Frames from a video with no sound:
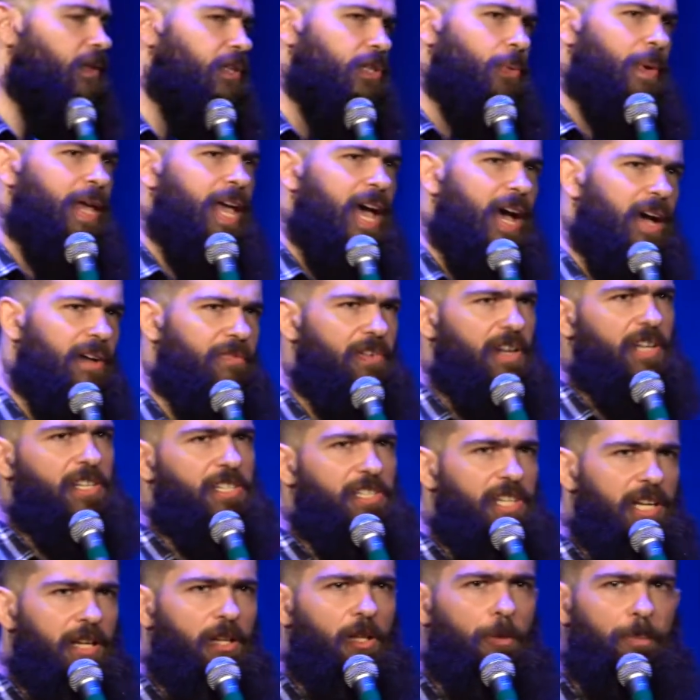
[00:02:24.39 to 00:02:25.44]
Do we have
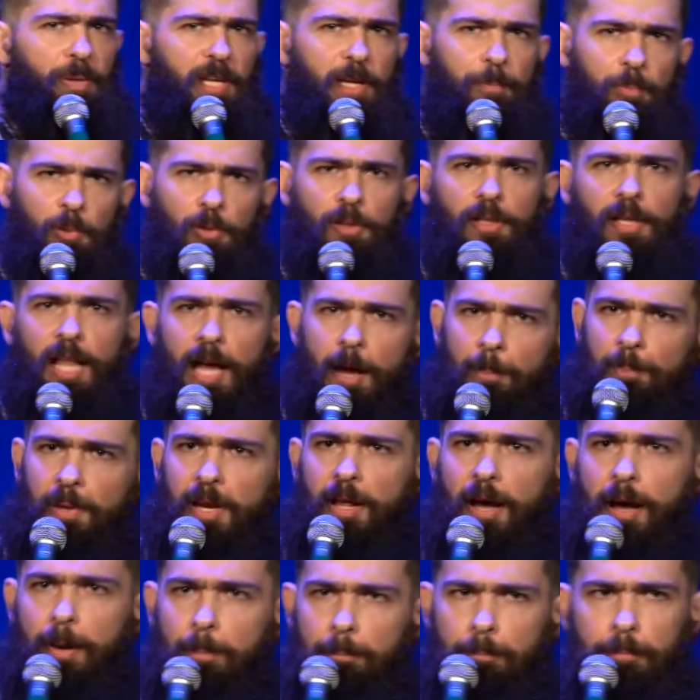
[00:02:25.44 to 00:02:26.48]
single people? Clap it
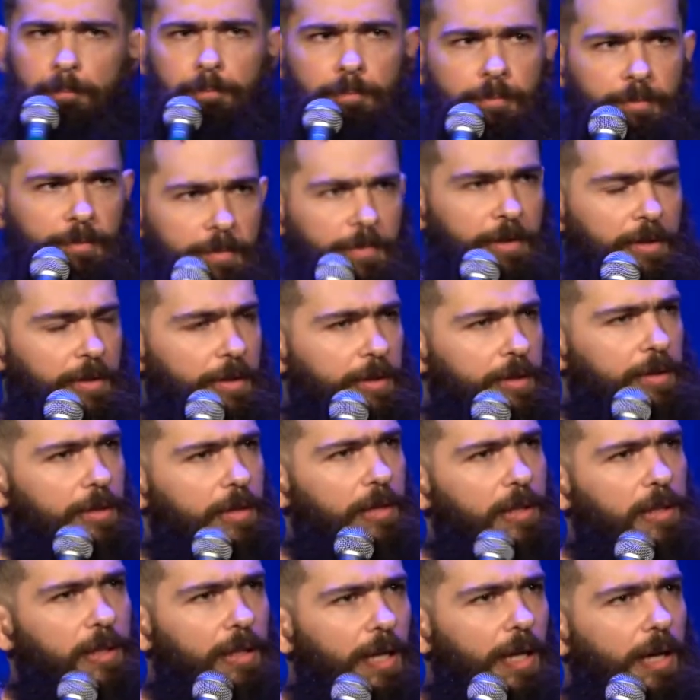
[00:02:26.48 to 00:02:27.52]
up.
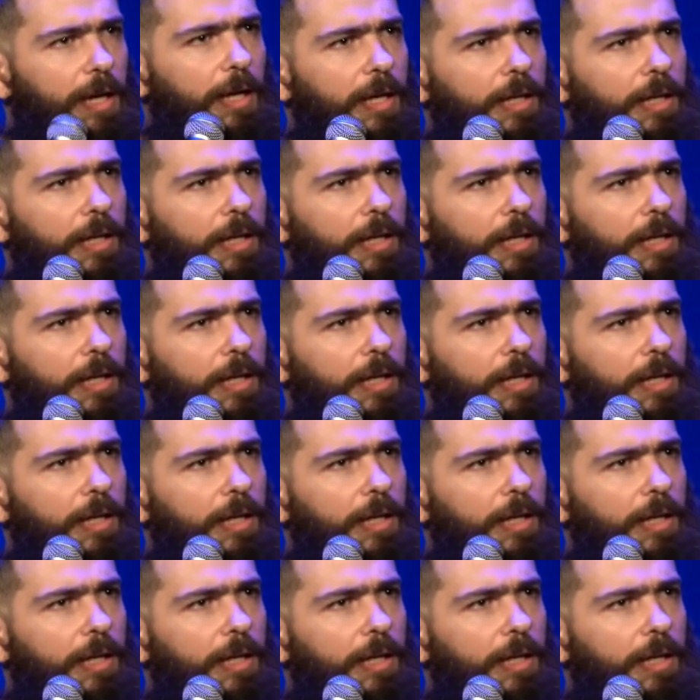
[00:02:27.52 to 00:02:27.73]
Yep.